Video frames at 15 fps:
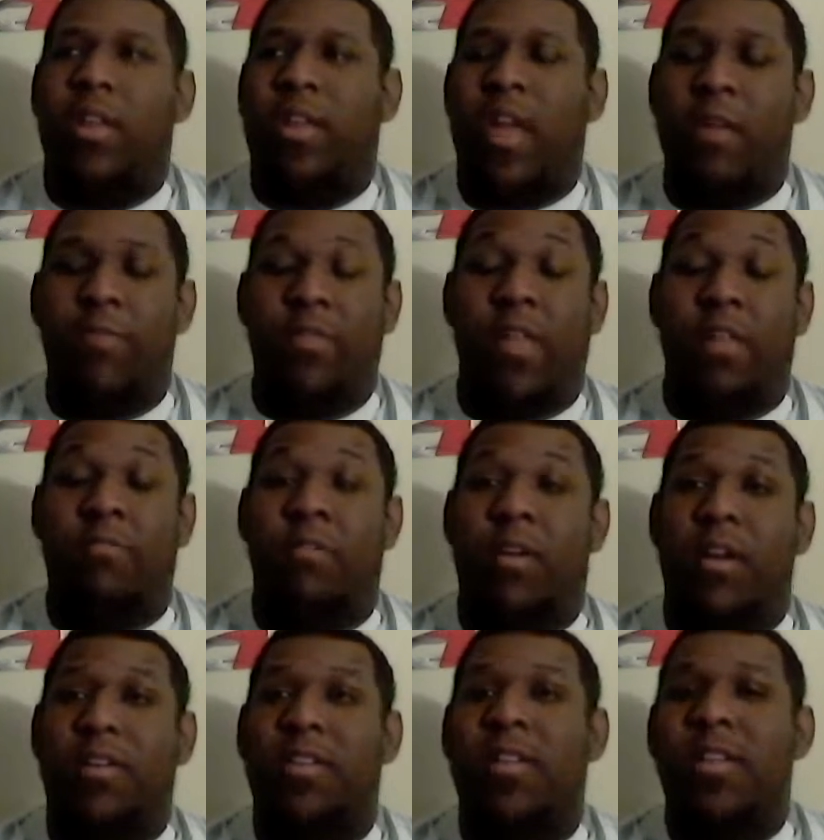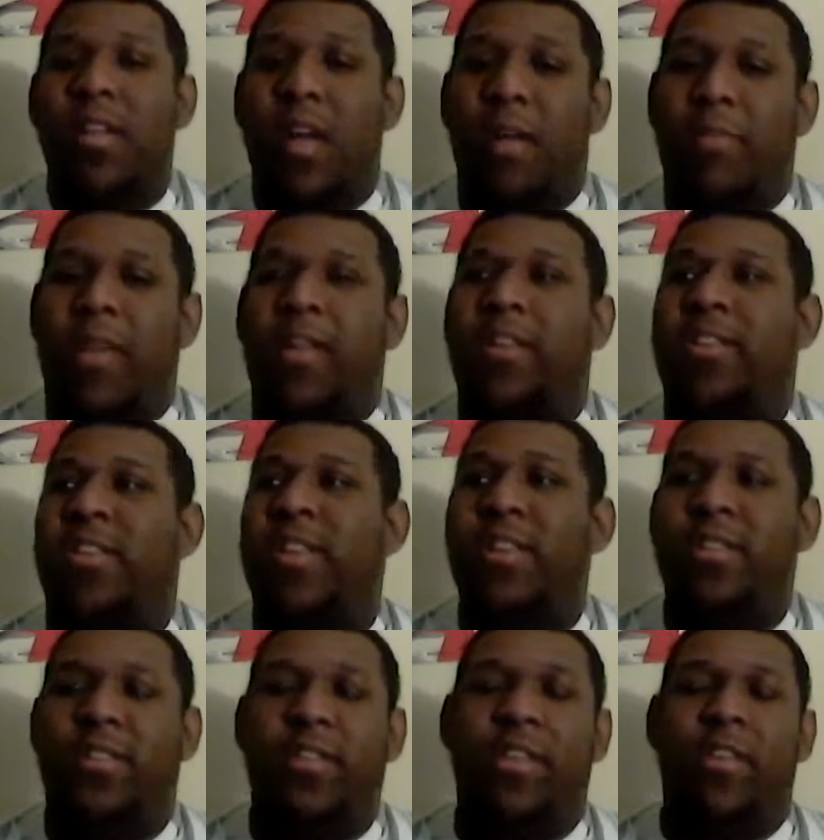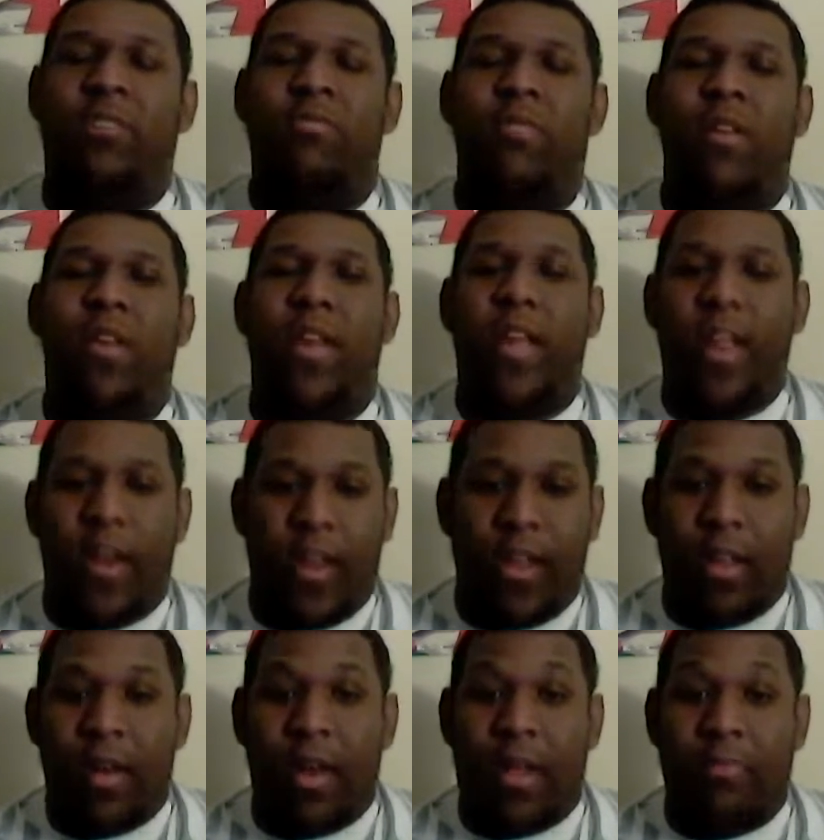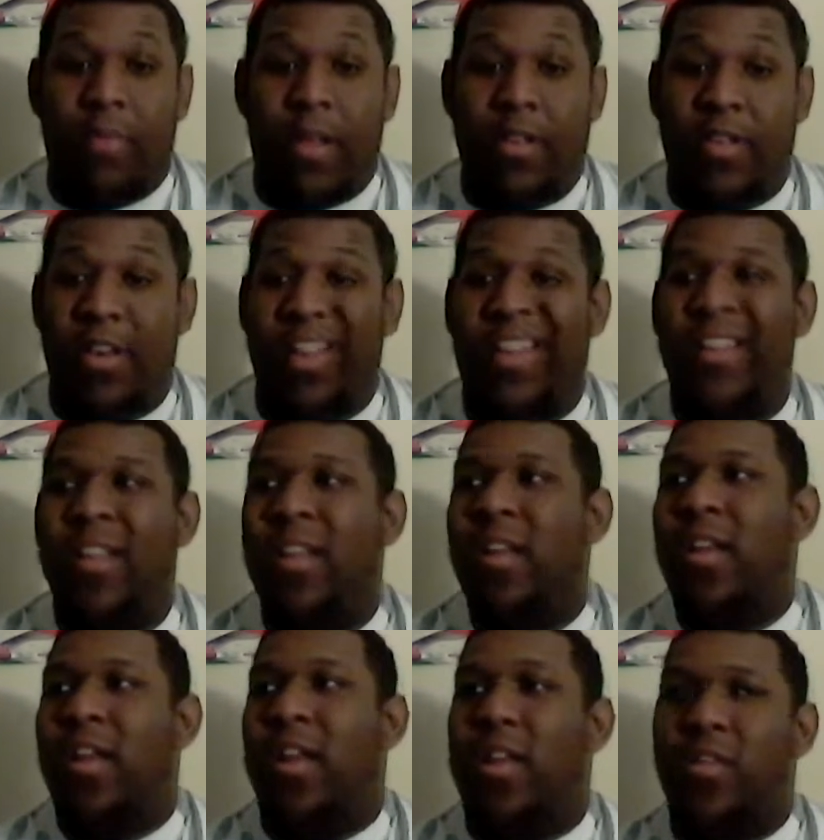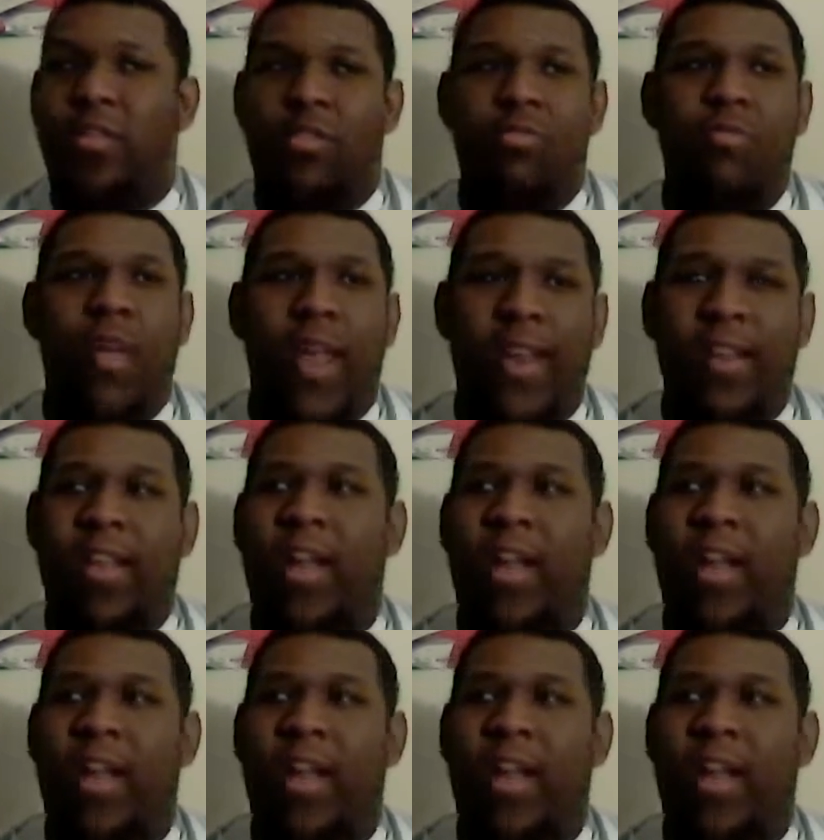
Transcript: get what they want. I'm like, Shinji, you were an idiot. Like, basically, hey, do you hate the